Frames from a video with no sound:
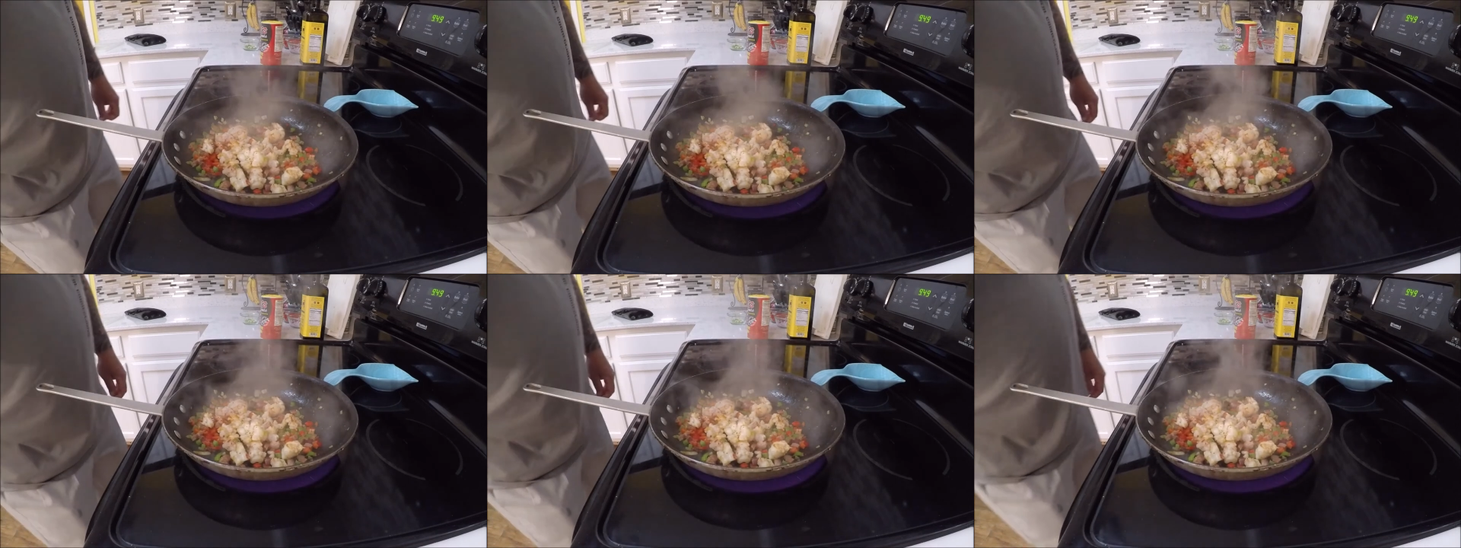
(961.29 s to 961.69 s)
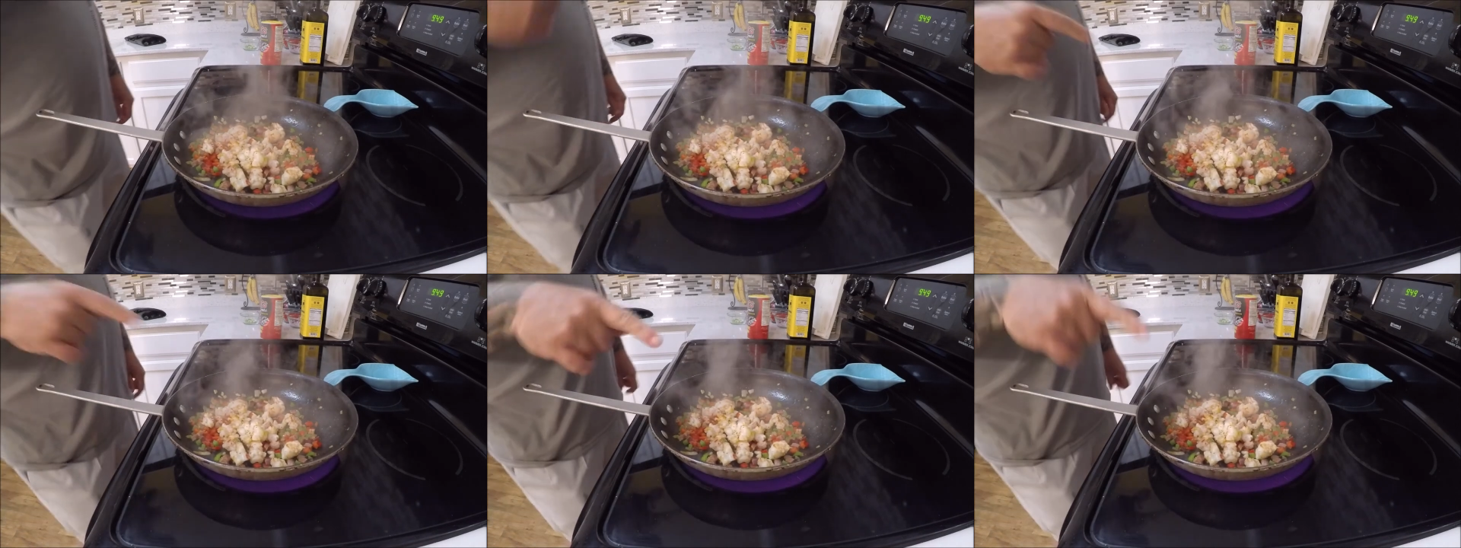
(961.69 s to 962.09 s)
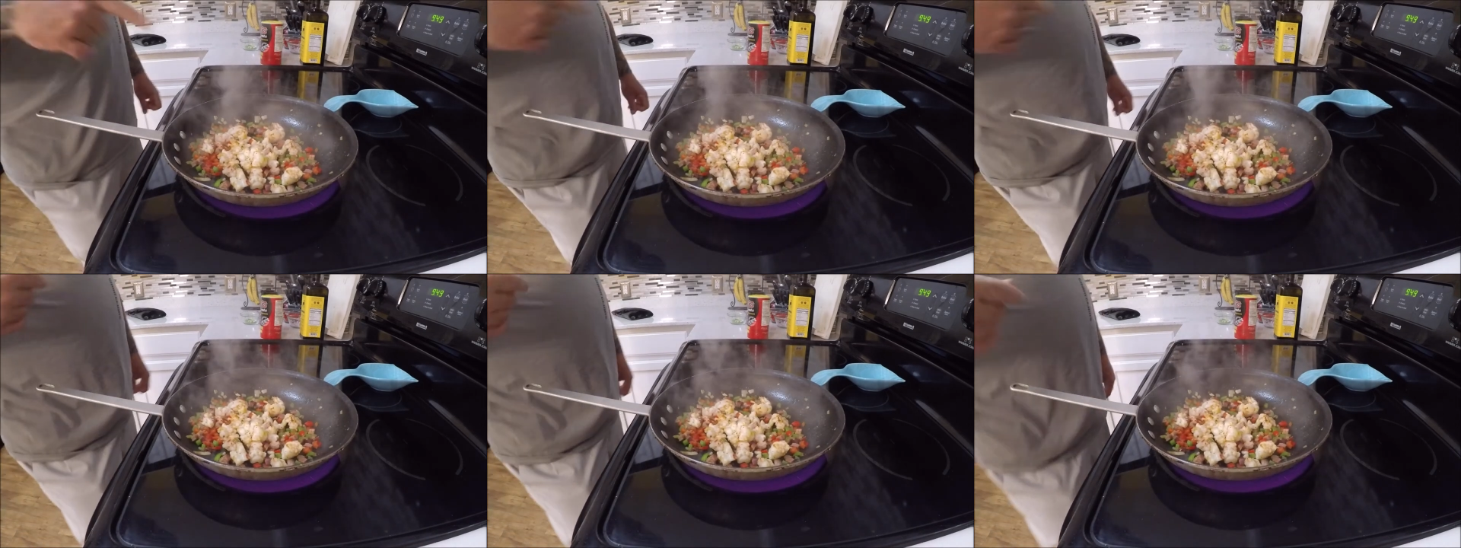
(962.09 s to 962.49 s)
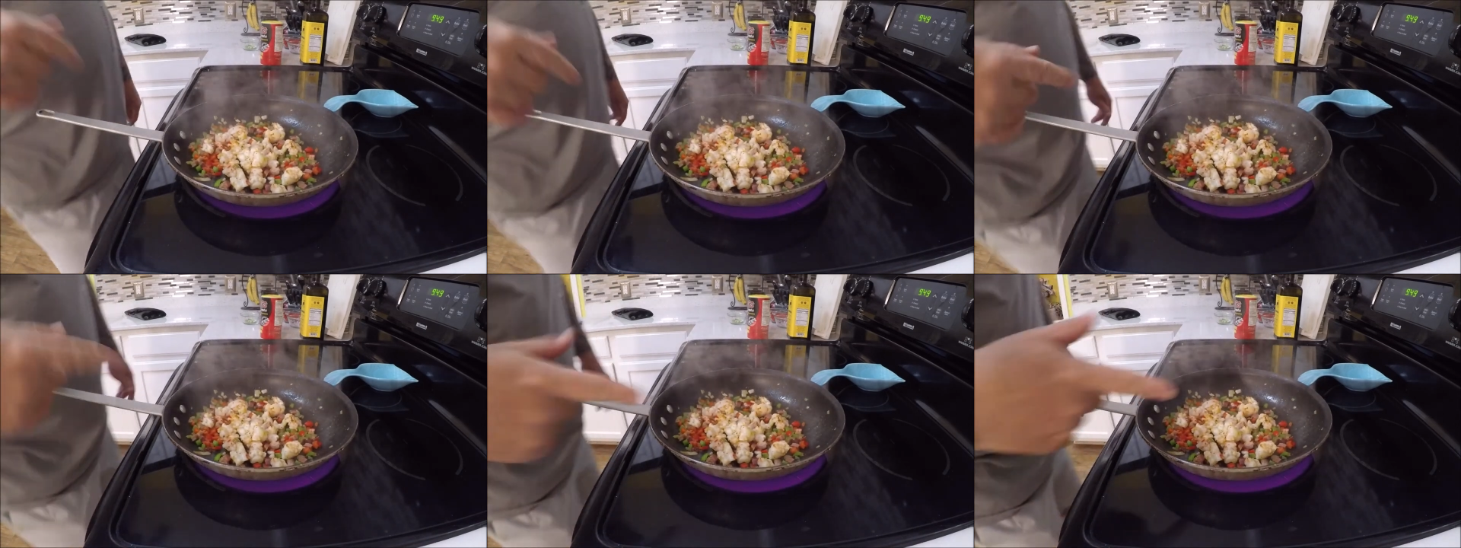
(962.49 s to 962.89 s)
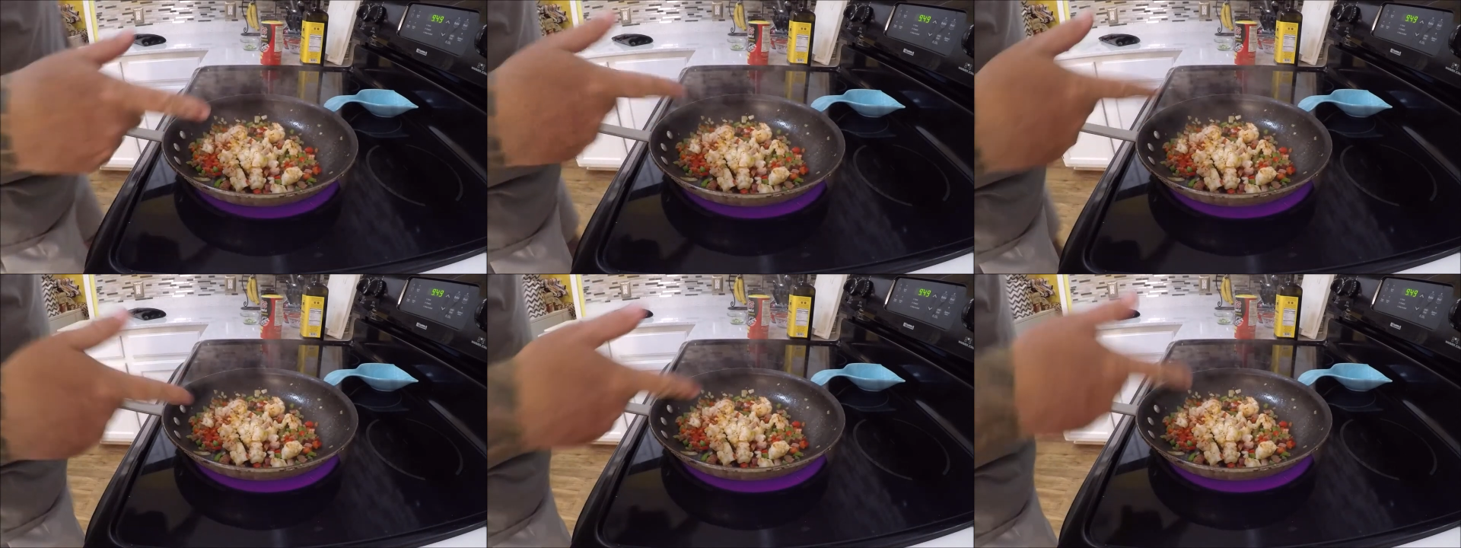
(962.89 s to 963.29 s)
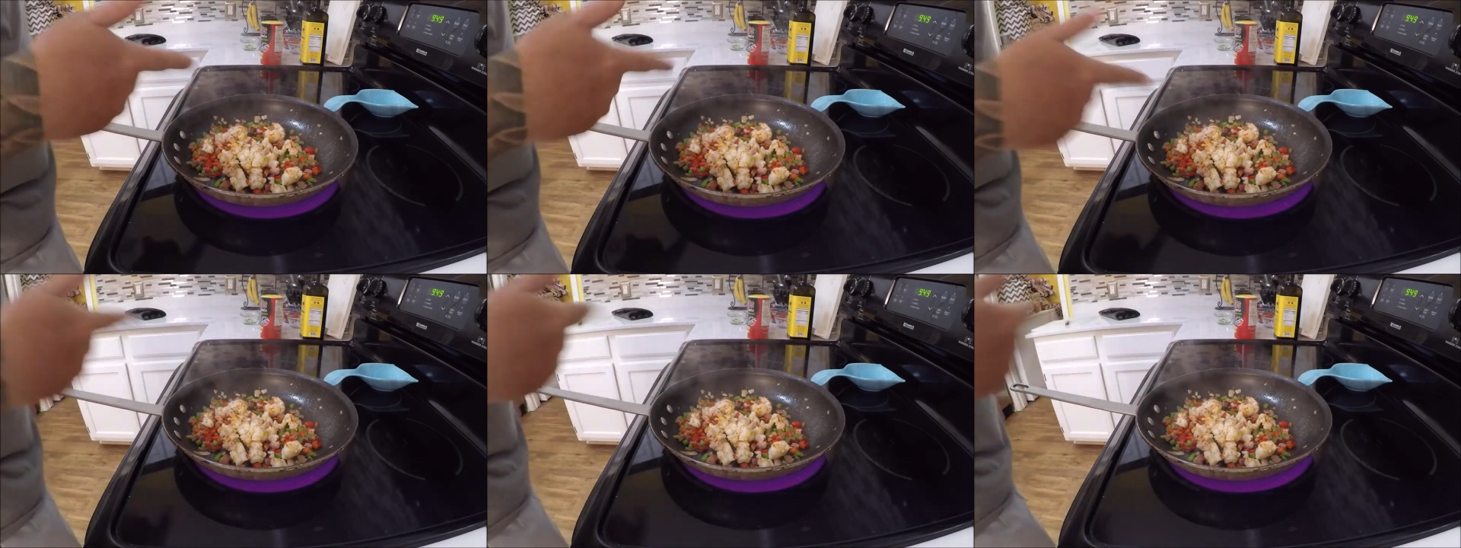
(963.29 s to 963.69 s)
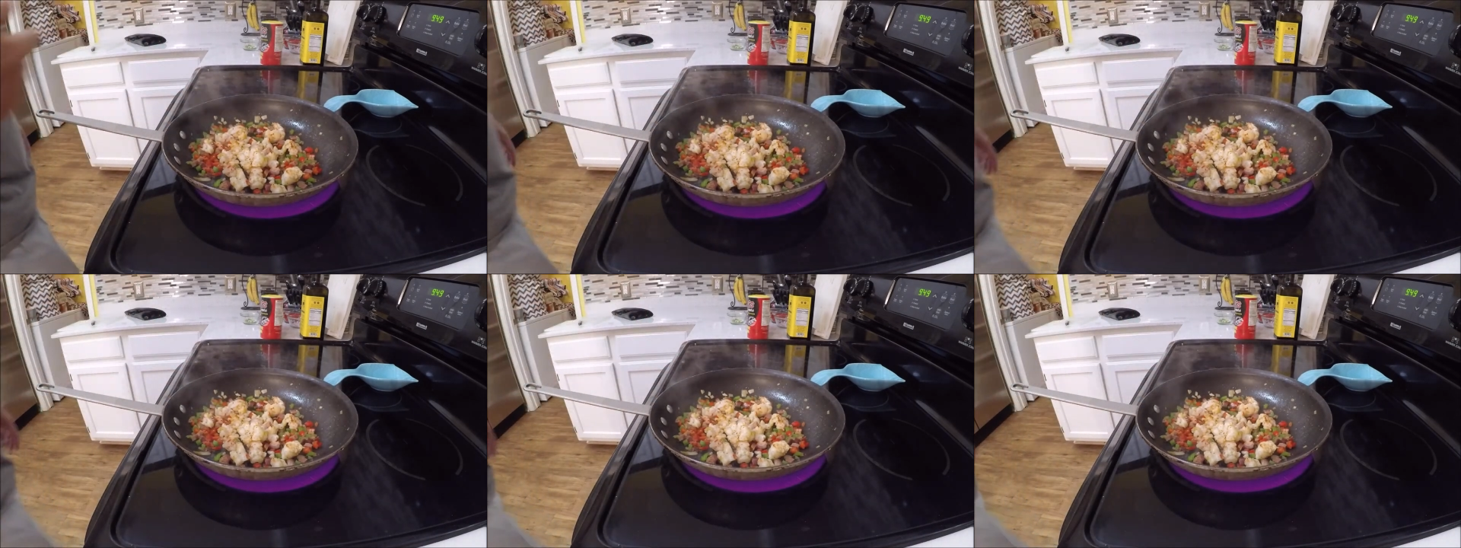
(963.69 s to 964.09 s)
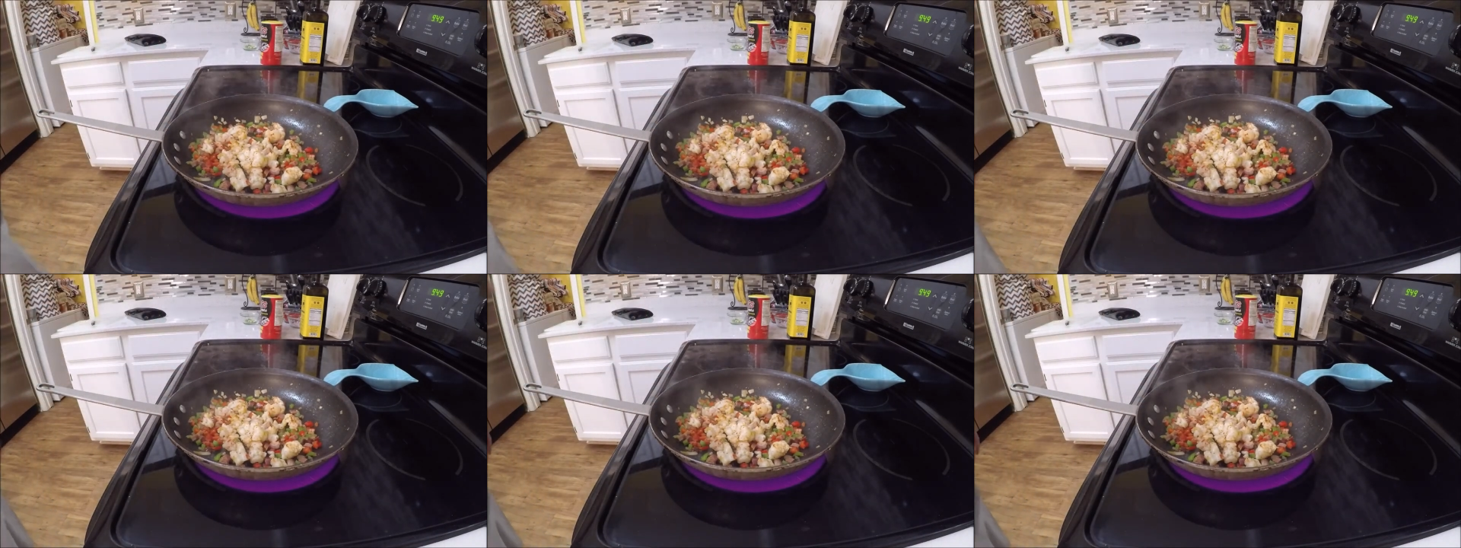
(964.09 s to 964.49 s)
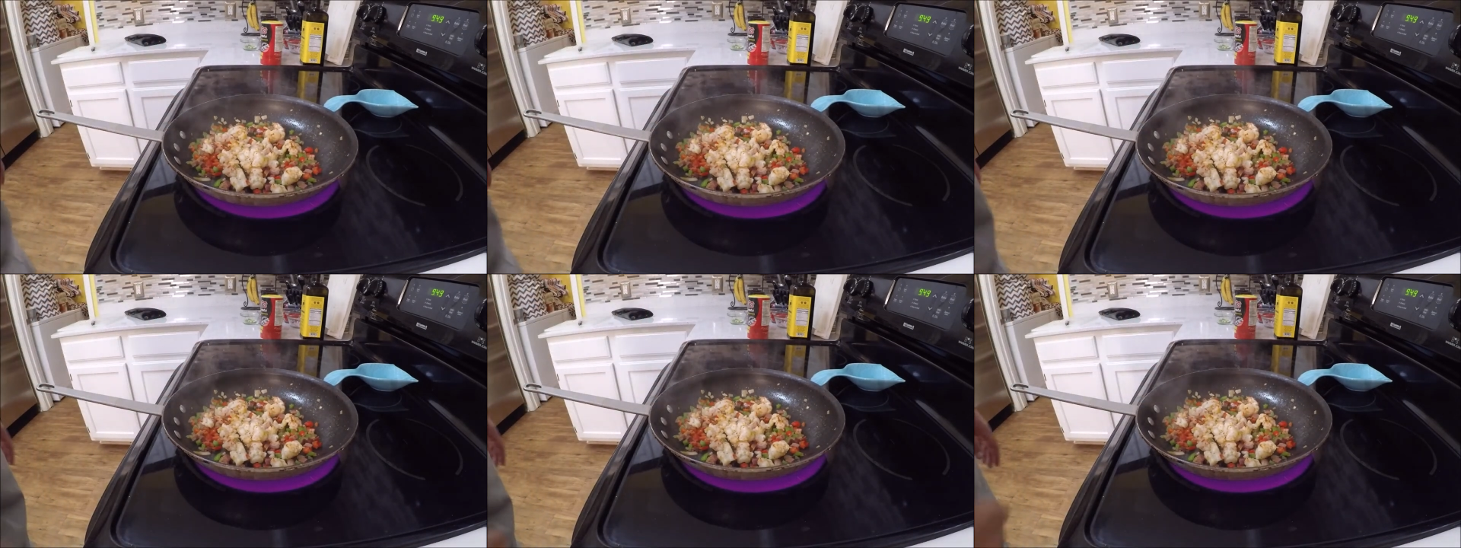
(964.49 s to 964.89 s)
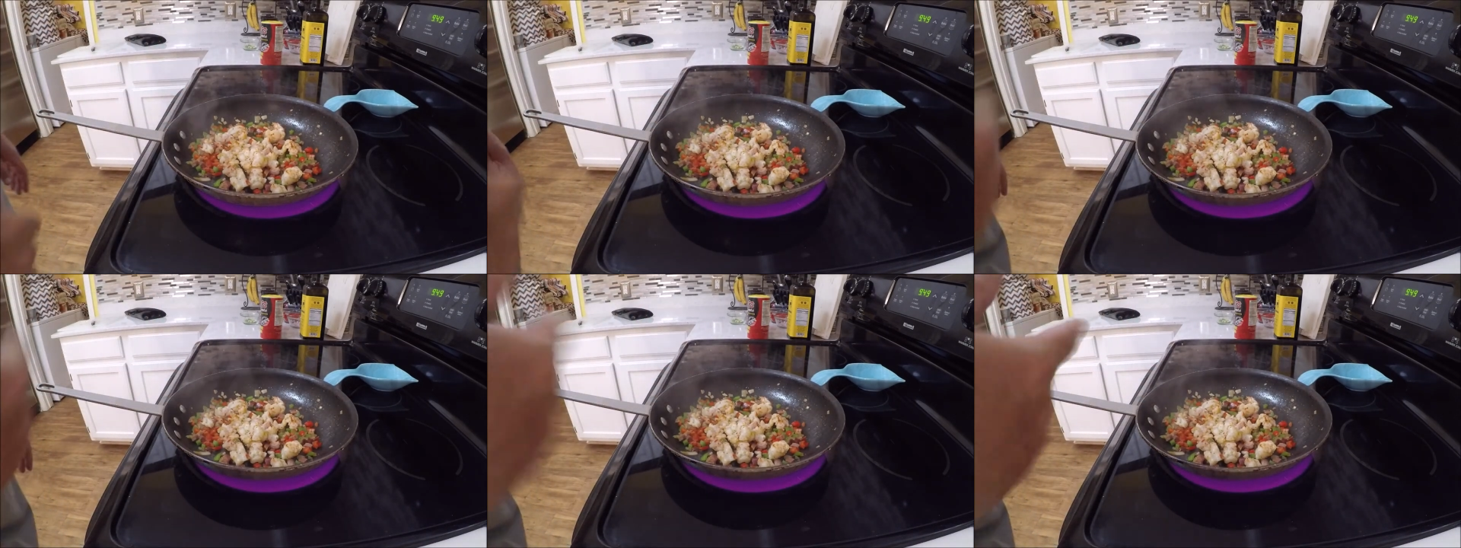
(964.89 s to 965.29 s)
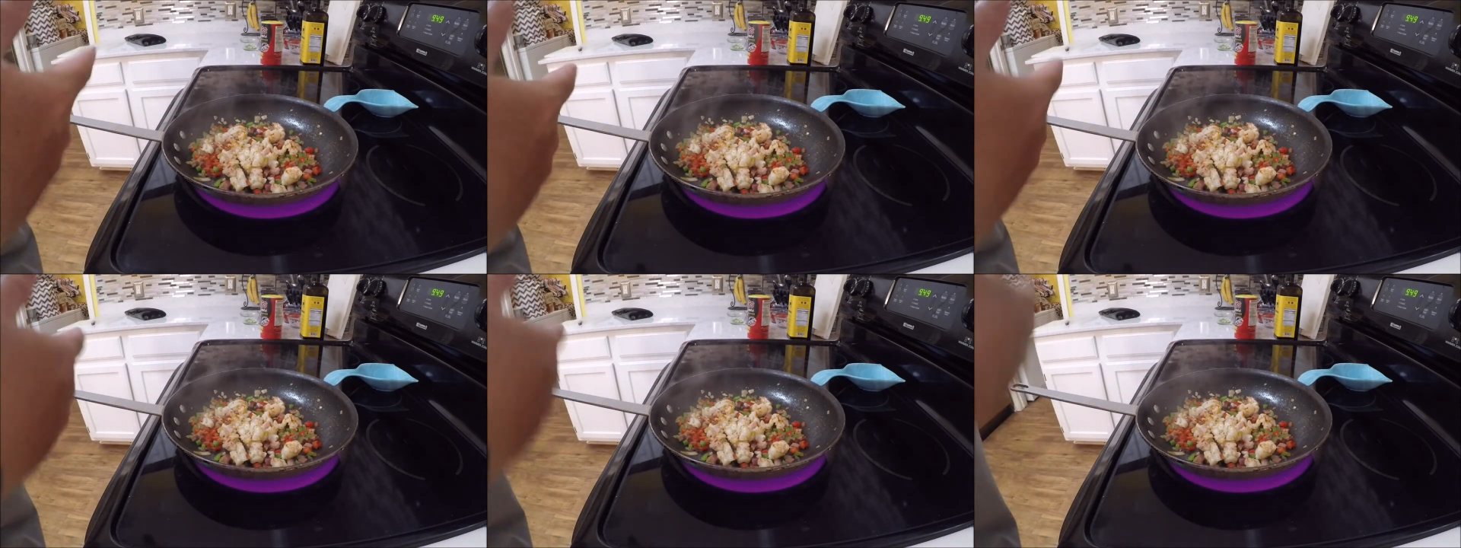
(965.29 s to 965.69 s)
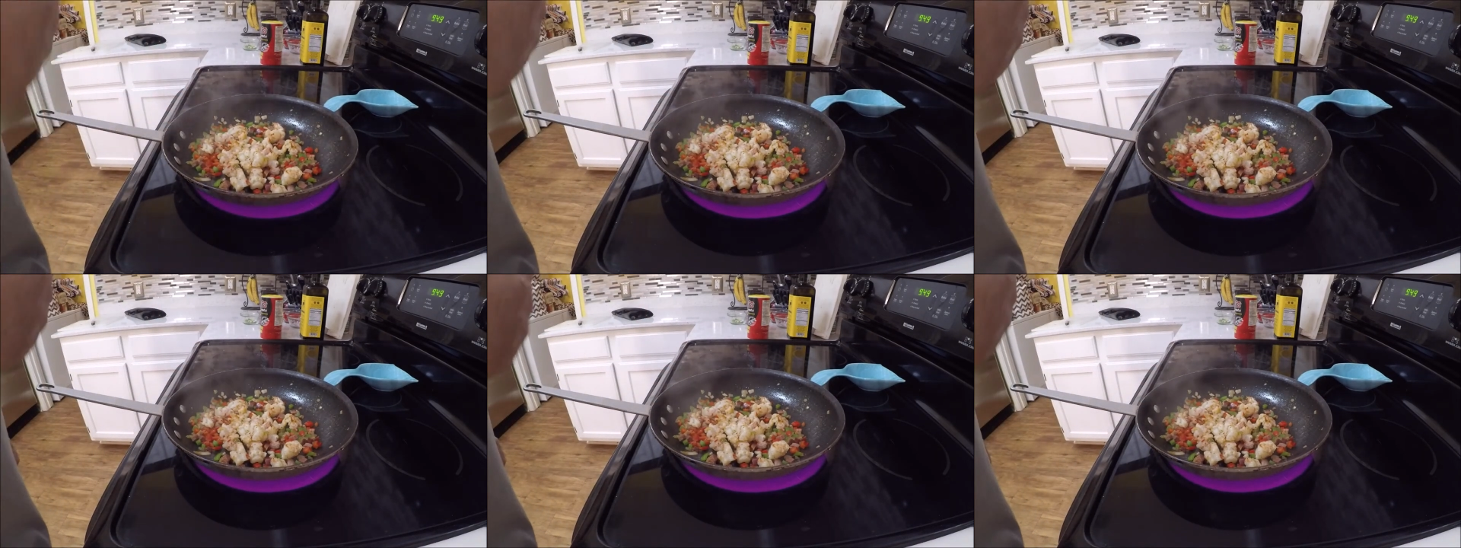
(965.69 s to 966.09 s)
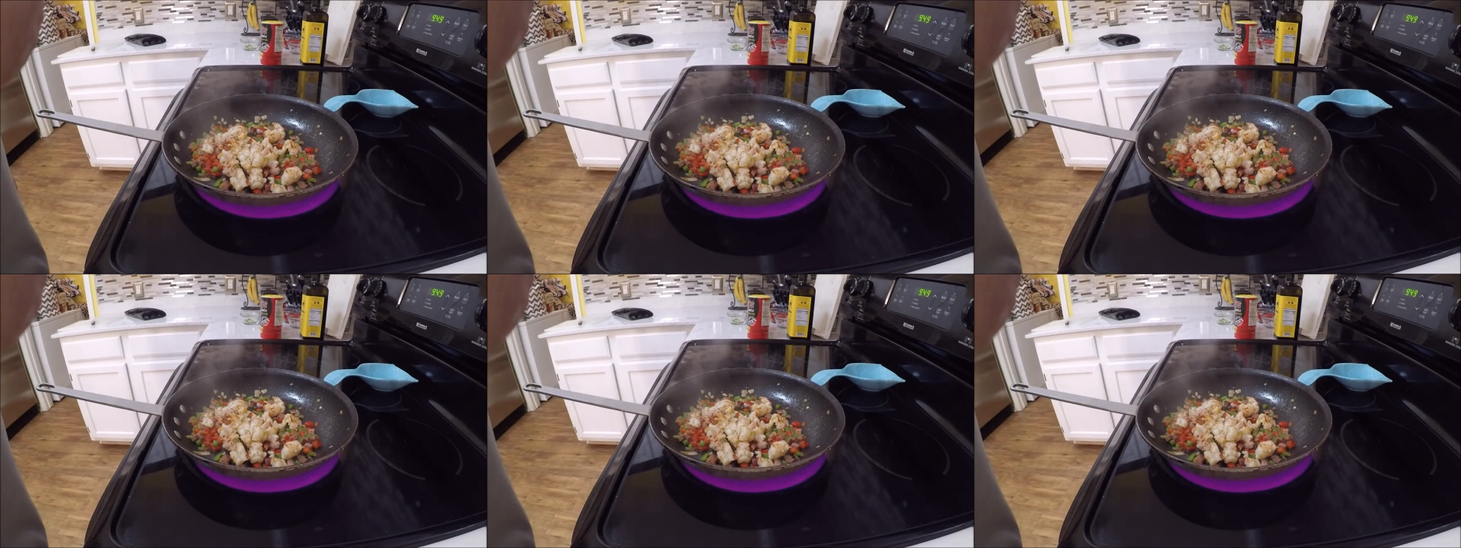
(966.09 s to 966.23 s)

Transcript: [unreadable: no face in view]